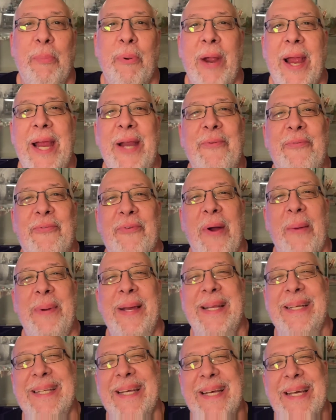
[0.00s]
brain from
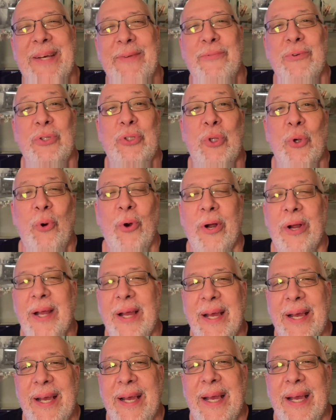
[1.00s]
it for sure